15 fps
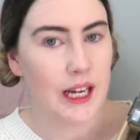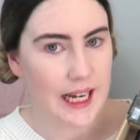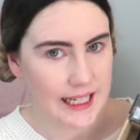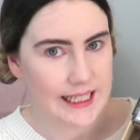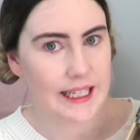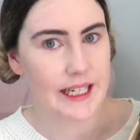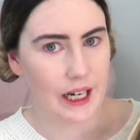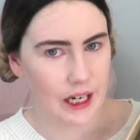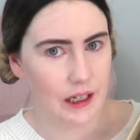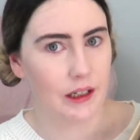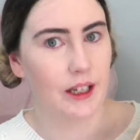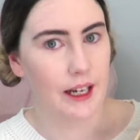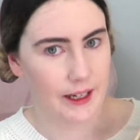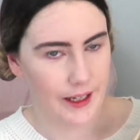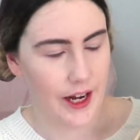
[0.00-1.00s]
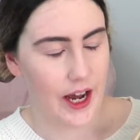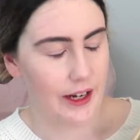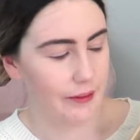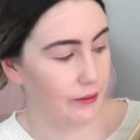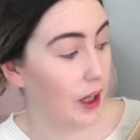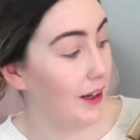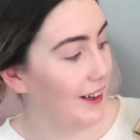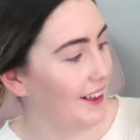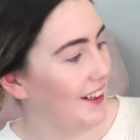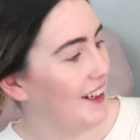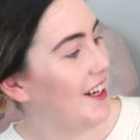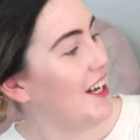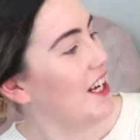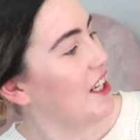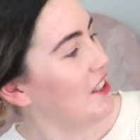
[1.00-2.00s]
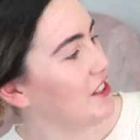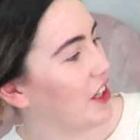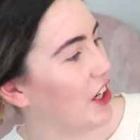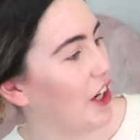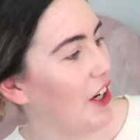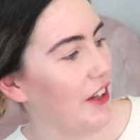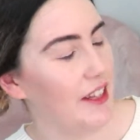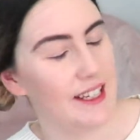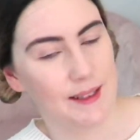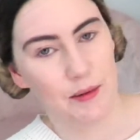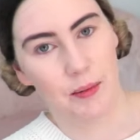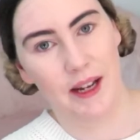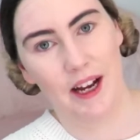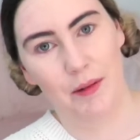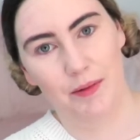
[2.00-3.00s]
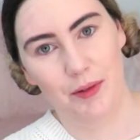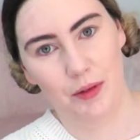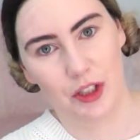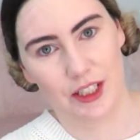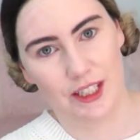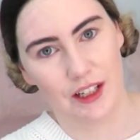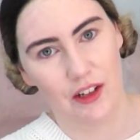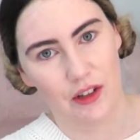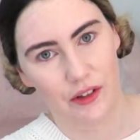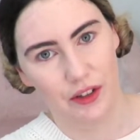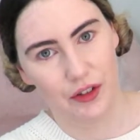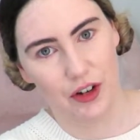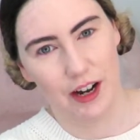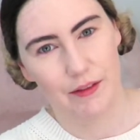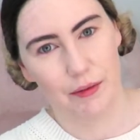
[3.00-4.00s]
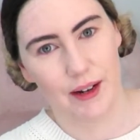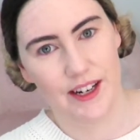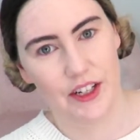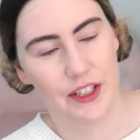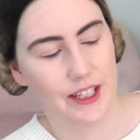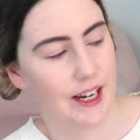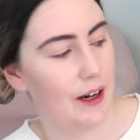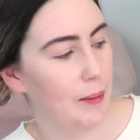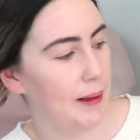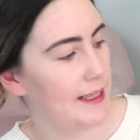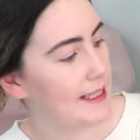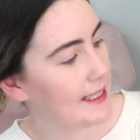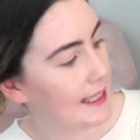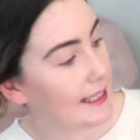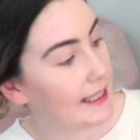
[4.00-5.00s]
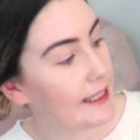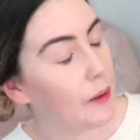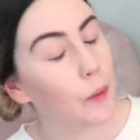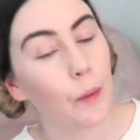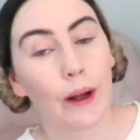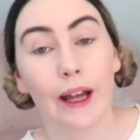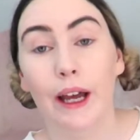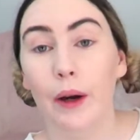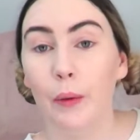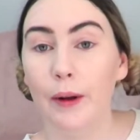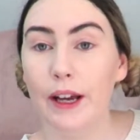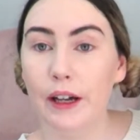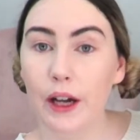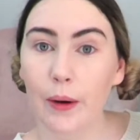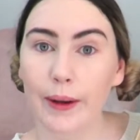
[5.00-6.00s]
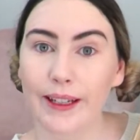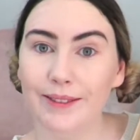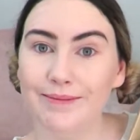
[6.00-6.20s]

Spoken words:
it's dark at night. So this will be helpful just along the driveway just to help us see where we are going.